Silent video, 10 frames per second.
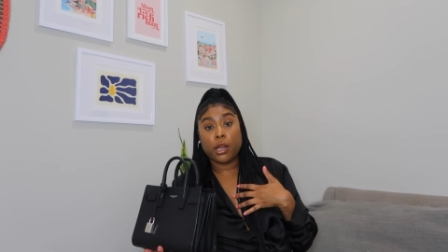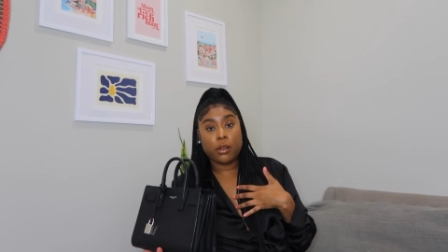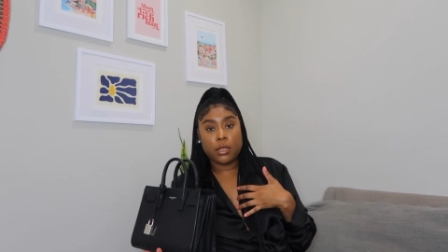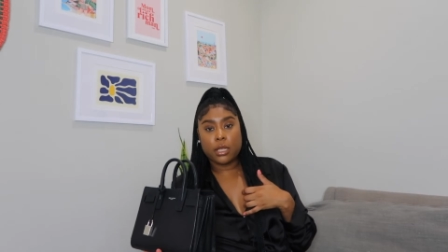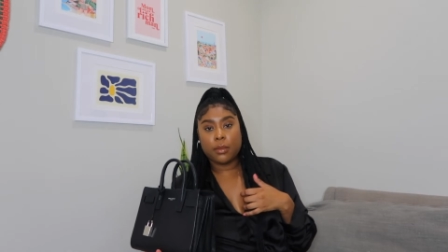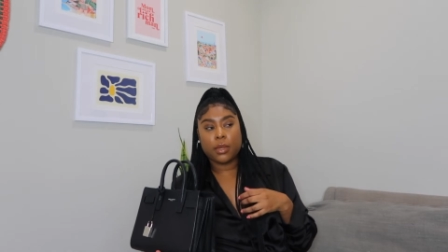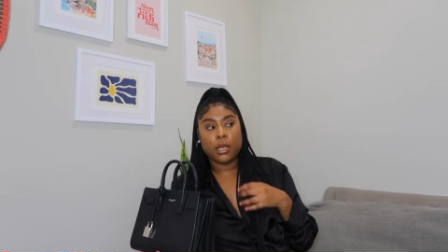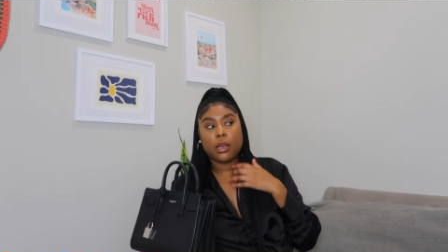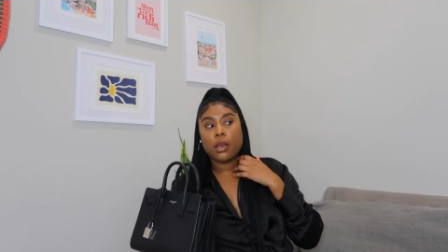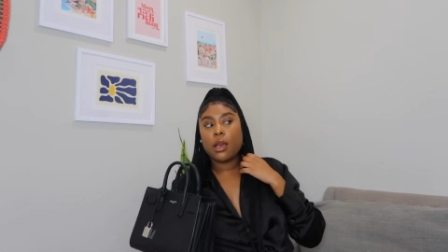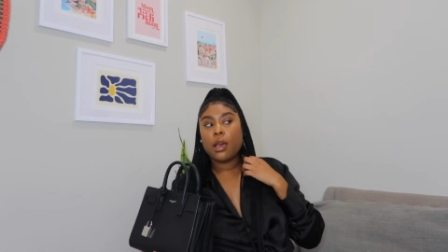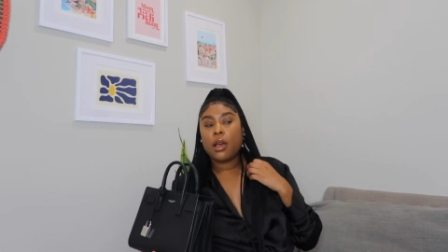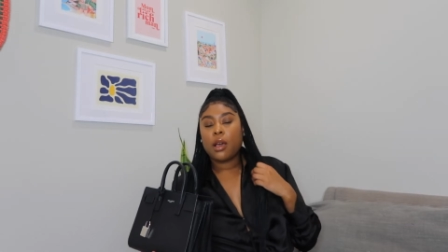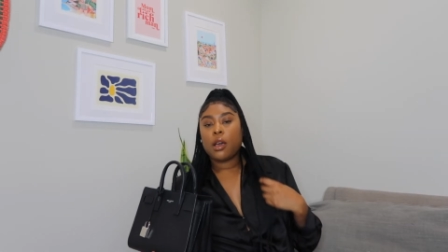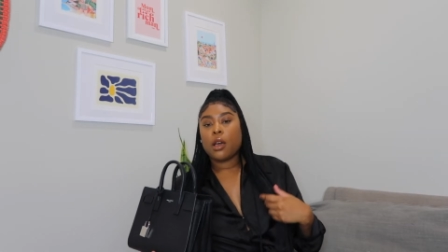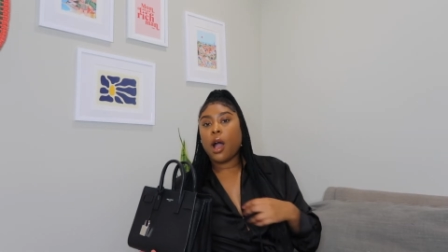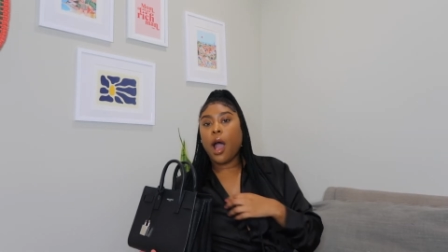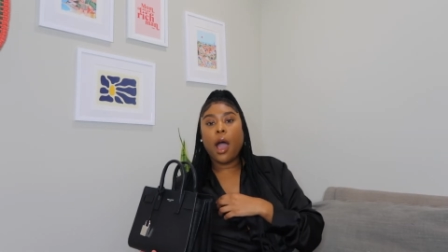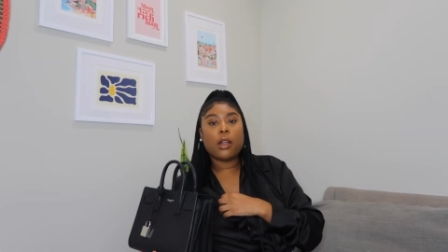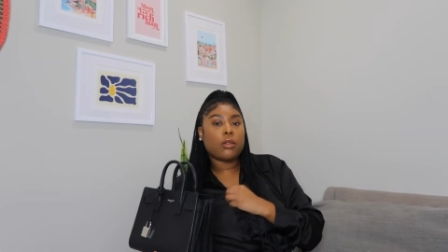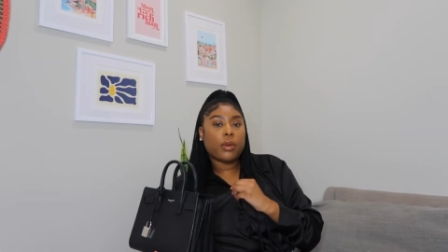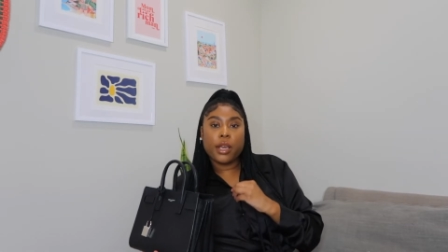on something, I don't want